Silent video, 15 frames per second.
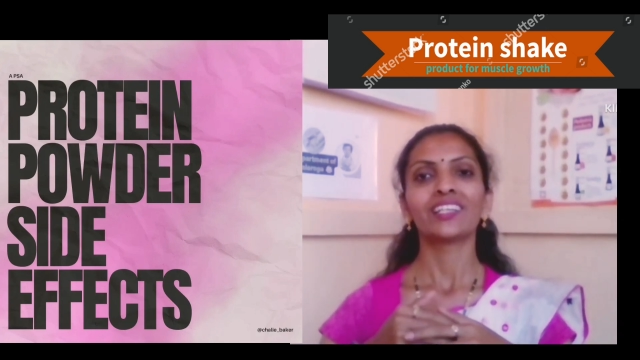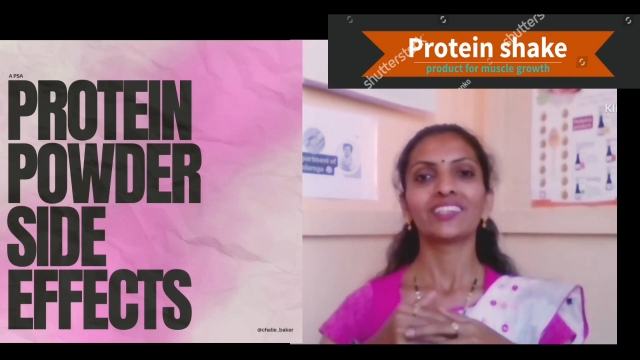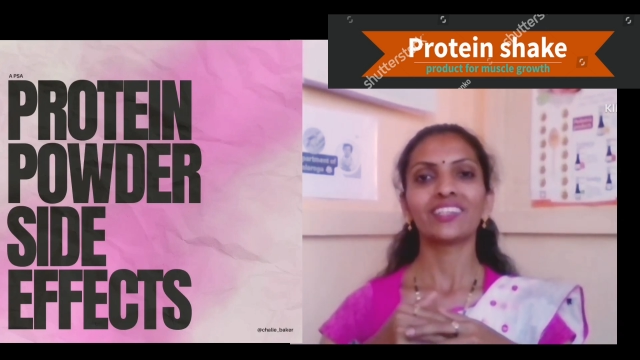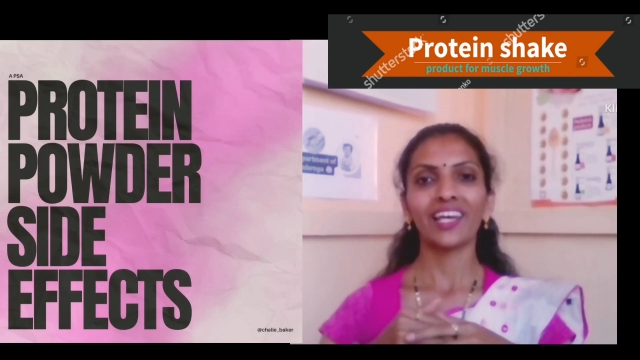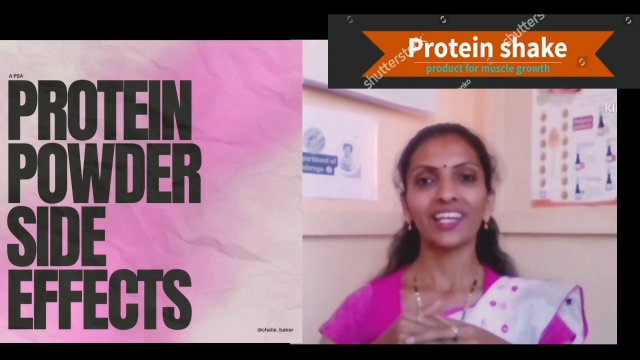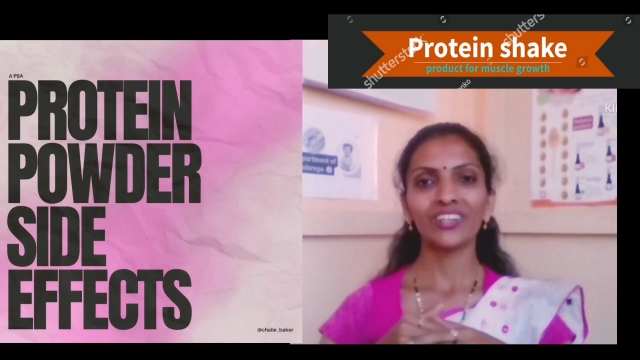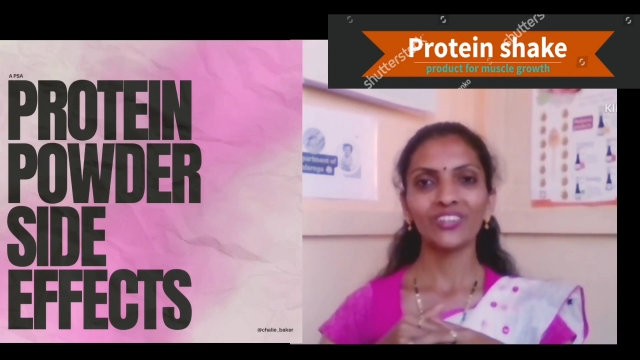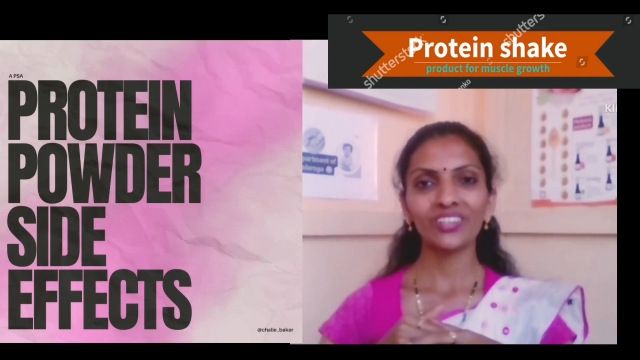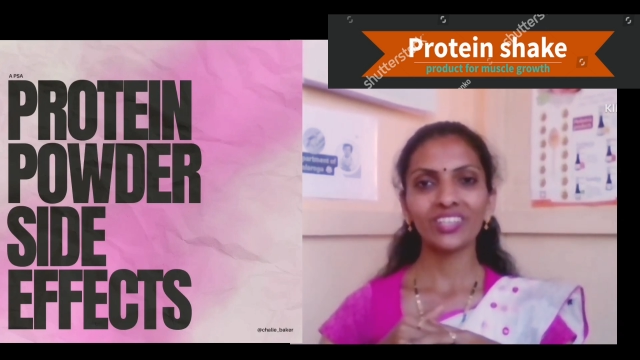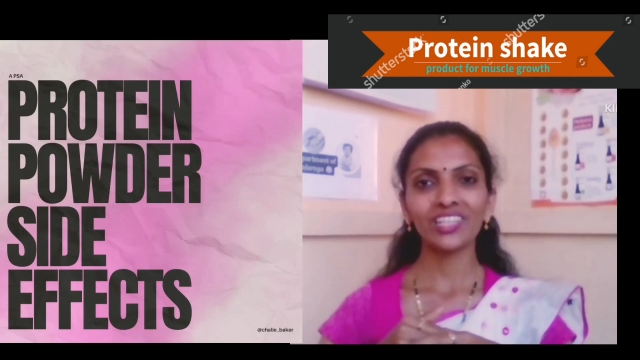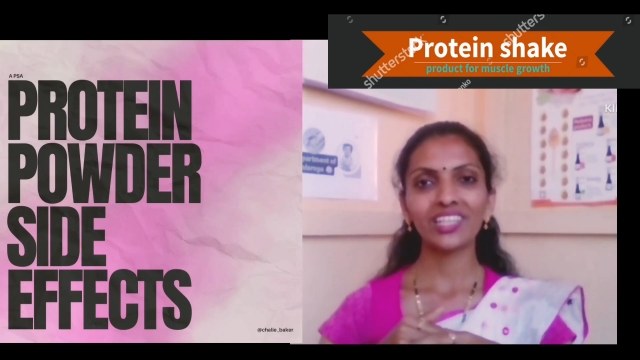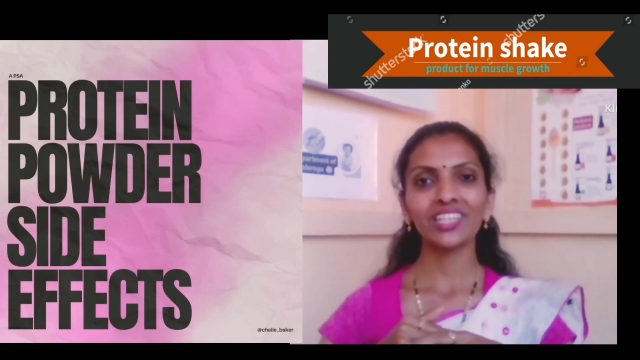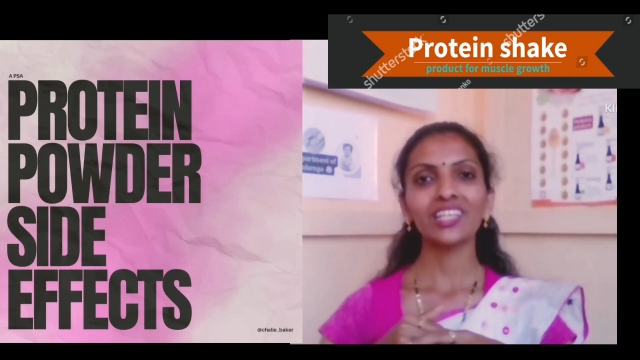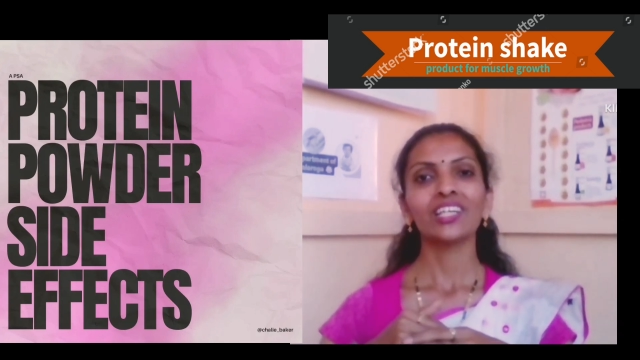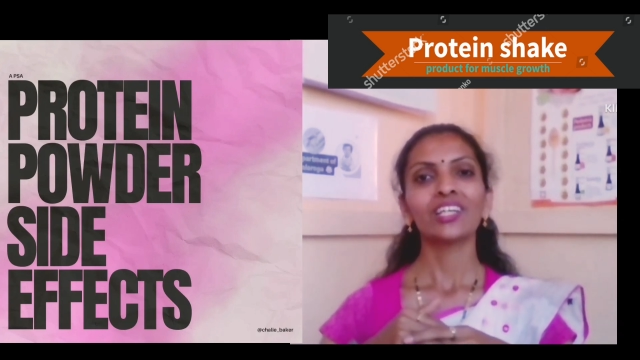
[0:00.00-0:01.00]
then
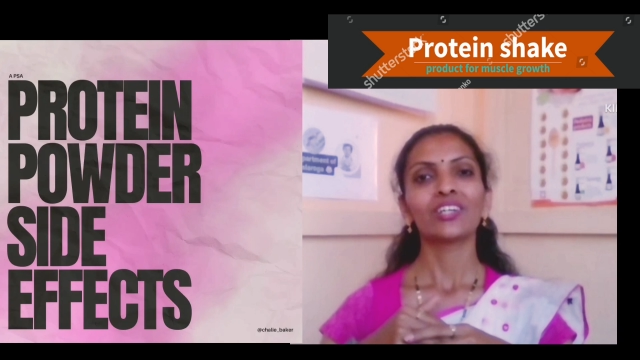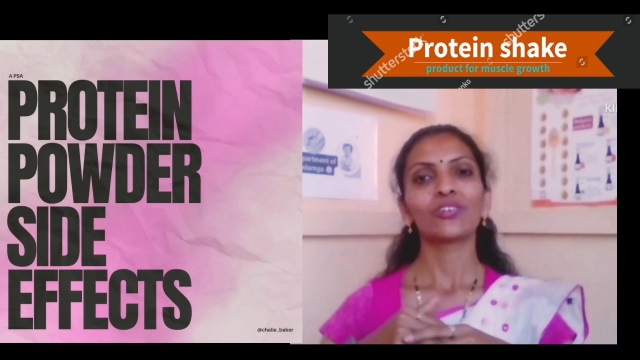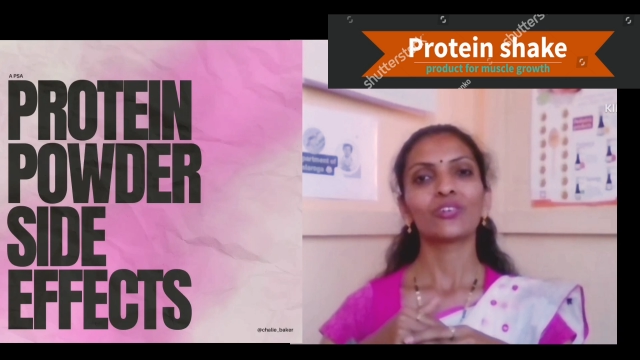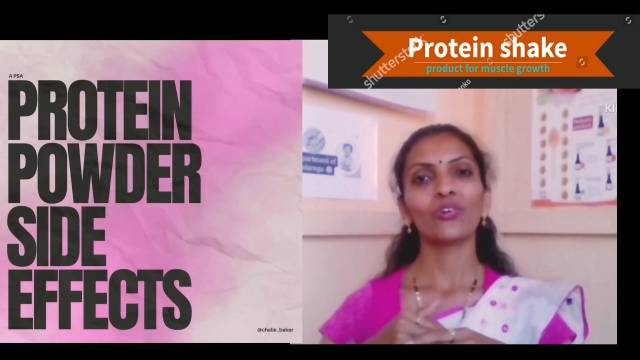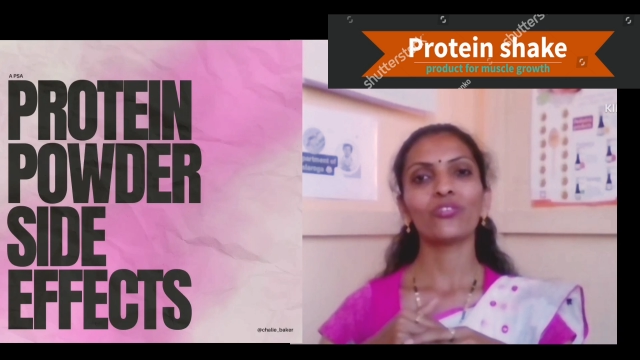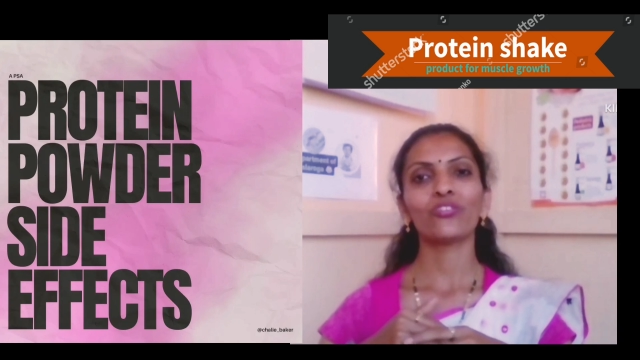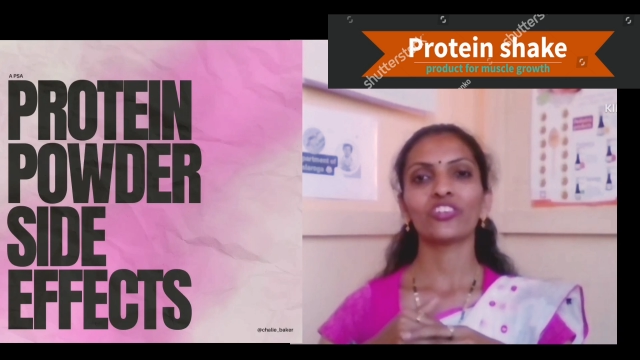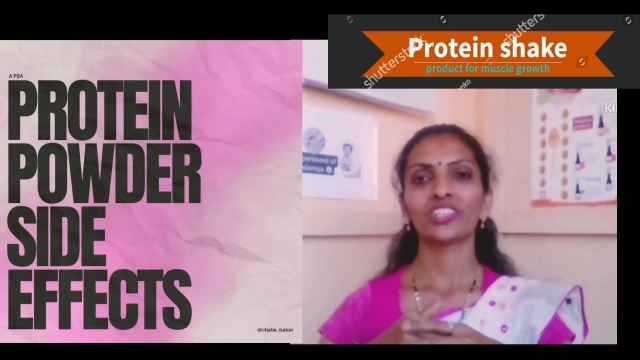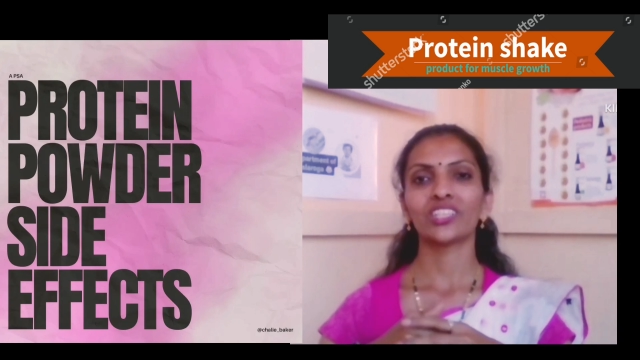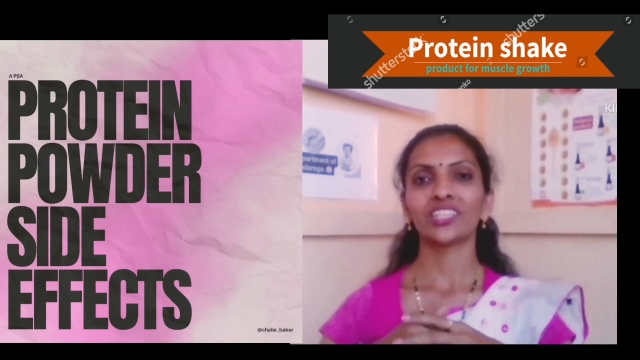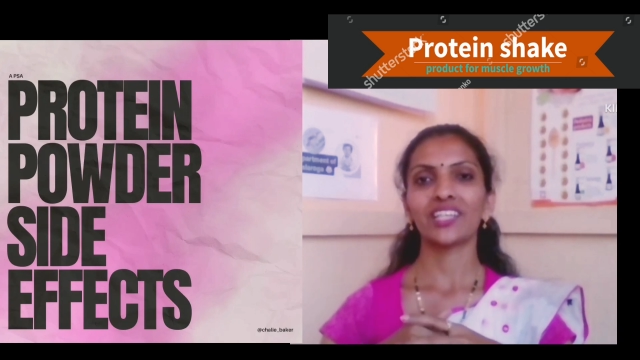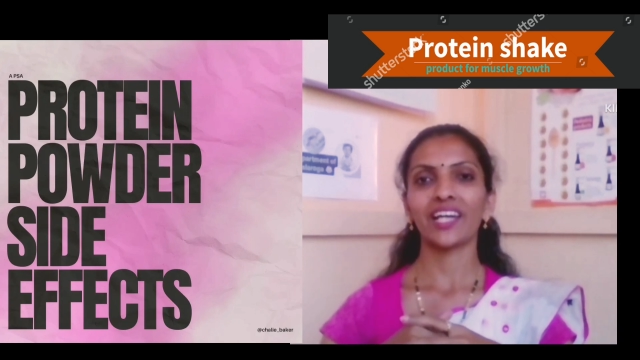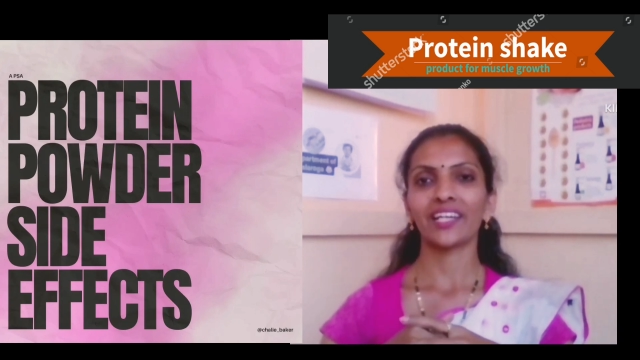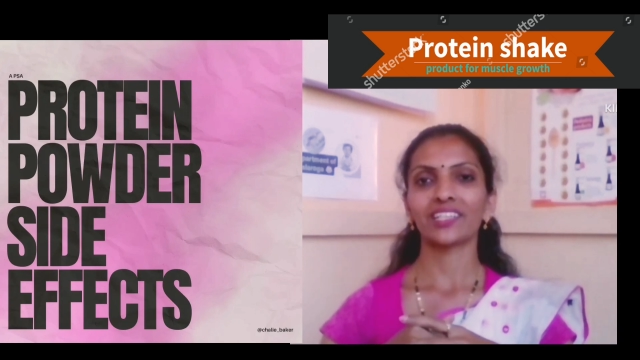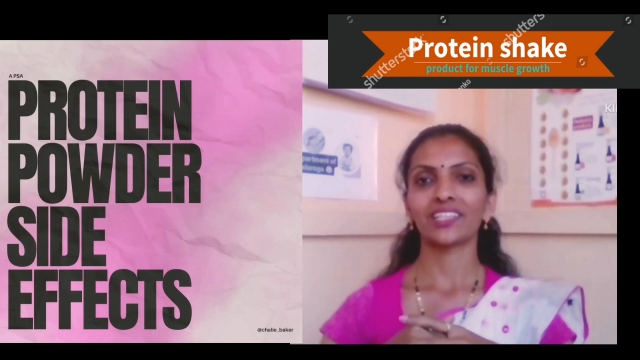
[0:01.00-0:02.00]
only go for
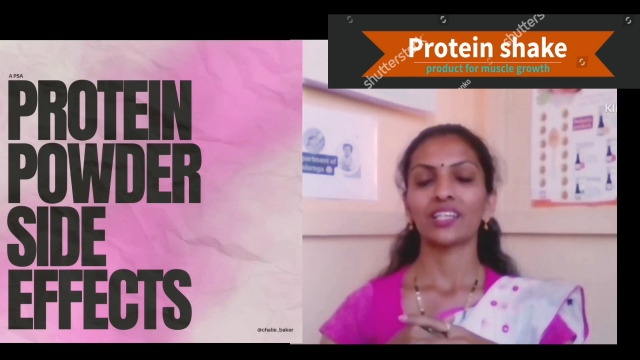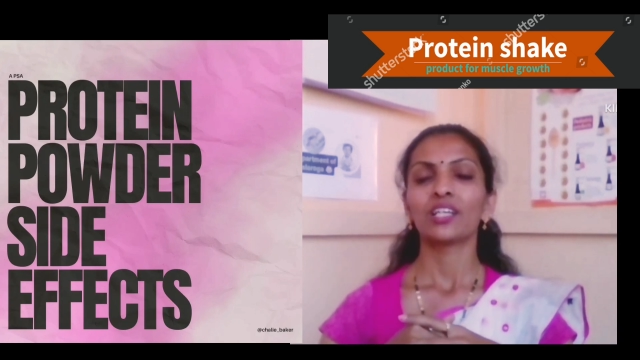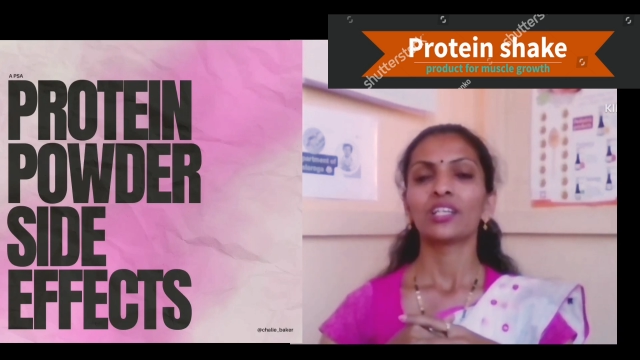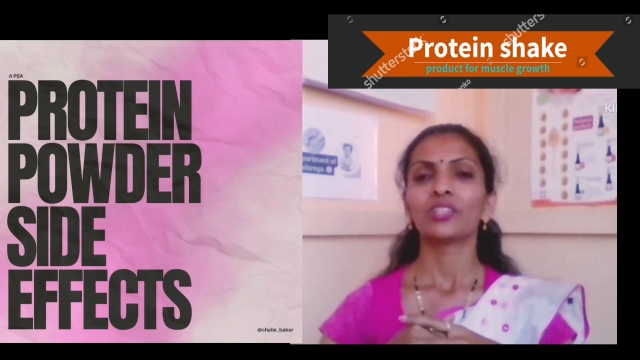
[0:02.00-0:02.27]
the diet.